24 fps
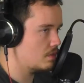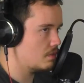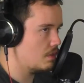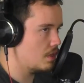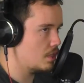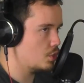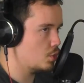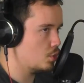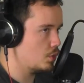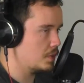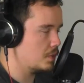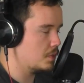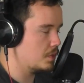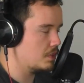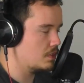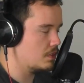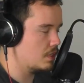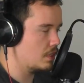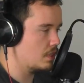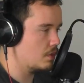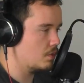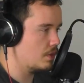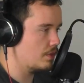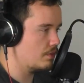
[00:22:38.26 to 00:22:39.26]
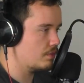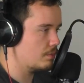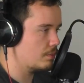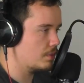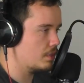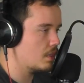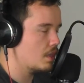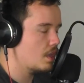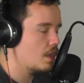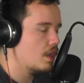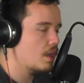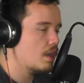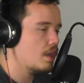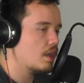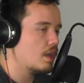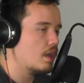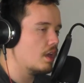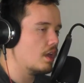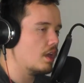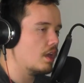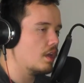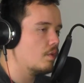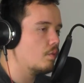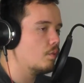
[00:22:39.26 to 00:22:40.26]
a choice was taken away from her.
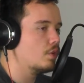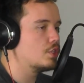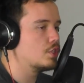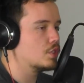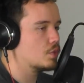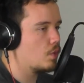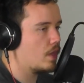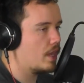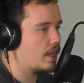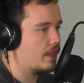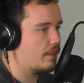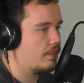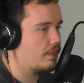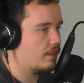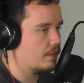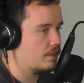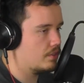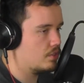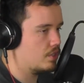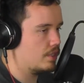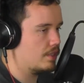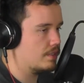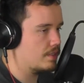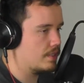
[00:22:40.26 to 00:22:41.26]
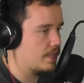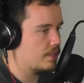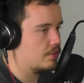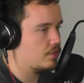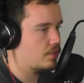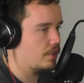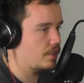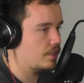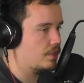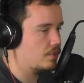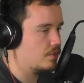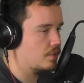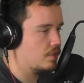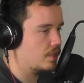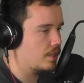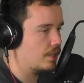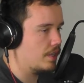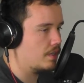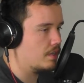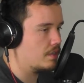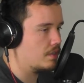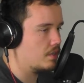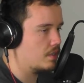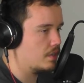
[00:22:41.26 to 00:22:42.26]
Which is why I think she is actually an interesting
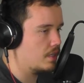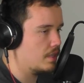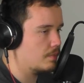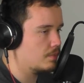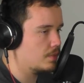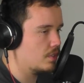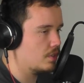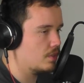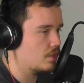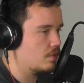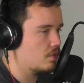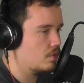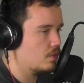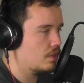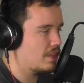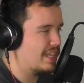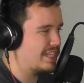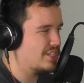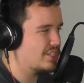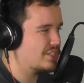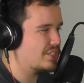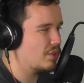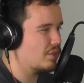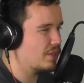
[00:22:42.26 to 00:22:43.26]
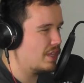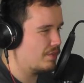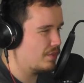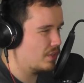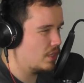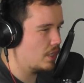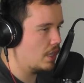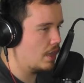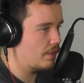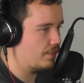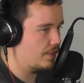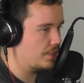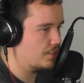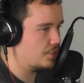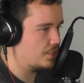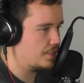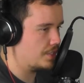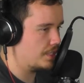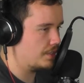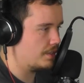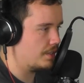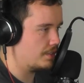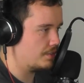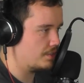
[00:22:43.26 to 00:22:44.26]
character in the MCU. But they just don't give her enough
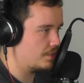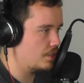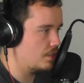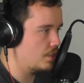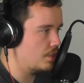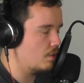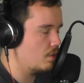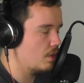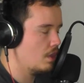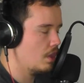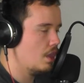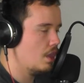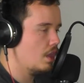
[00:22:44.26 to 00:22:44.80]
interesting things to do.